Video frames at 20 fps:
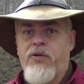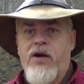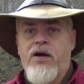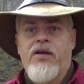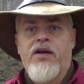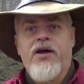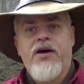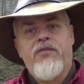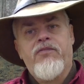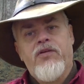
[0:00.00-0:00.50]

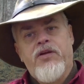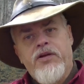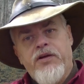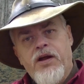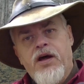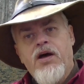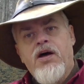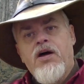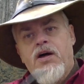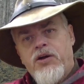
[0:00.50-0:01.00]
ground level and
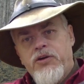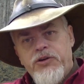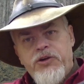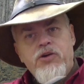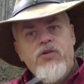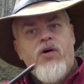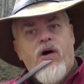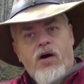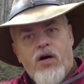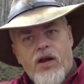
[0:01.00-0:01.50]

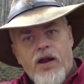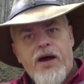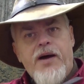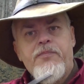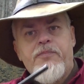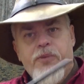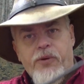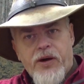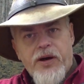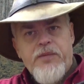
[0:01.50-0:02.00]
do all
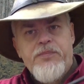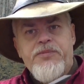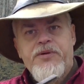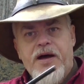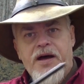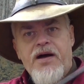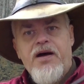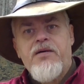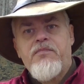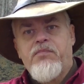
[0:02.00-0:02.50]
that prep
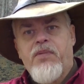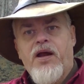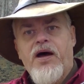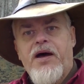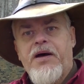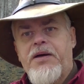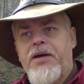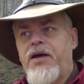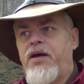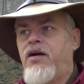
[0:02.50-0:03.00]
time
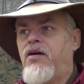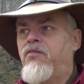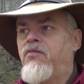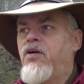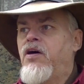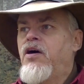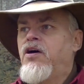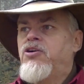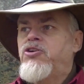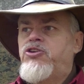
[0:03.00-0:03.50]
blackie of
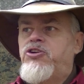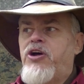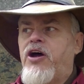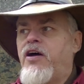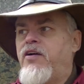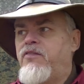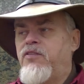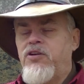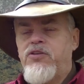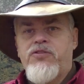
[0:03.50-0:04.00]

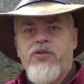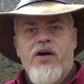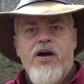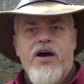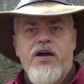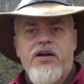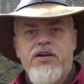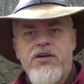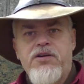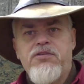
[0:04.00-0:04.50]
shaving and
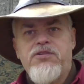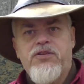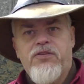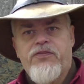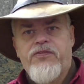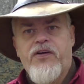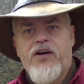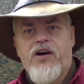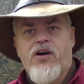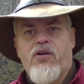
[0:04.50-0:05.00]
trying to use a
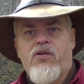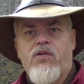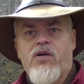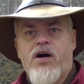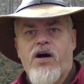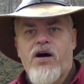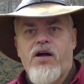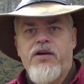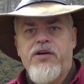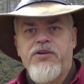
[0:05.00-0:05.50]
ferro
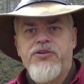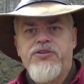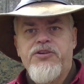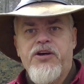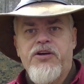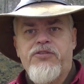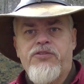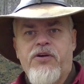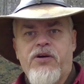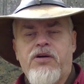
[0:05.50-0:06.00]
rod and
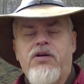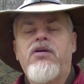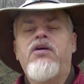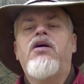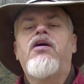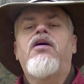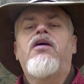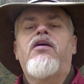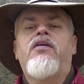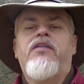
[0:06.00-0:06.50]
etc.
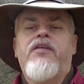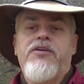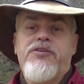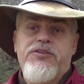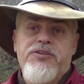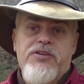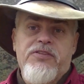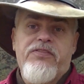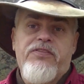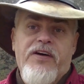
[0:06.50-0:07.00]
This
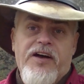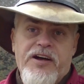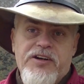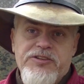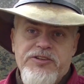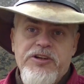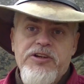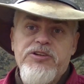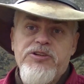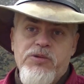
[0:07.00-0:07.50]
is a
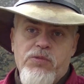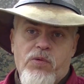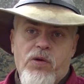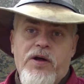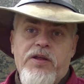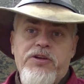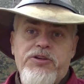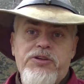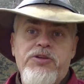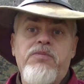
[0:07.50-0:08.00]
fast, easy
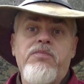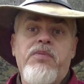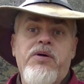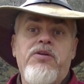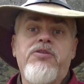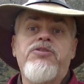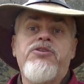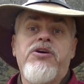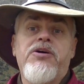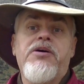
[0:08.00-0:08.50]
way that you can
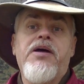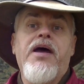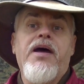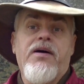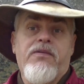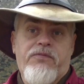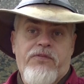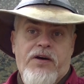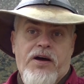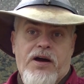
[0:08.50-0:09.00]
build you a
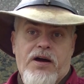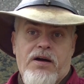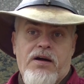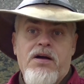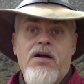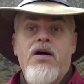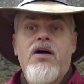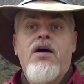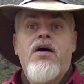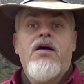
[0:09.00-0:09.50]
campfire.
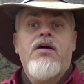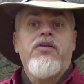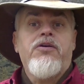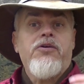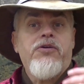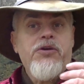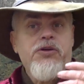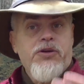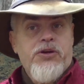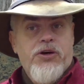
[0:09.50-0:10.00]

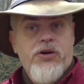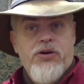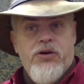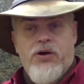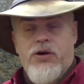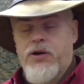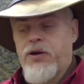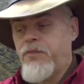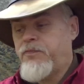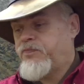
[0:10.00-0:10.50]
You can
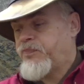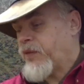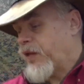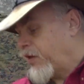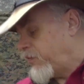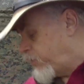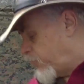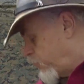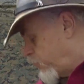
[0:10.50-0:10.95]
cook. If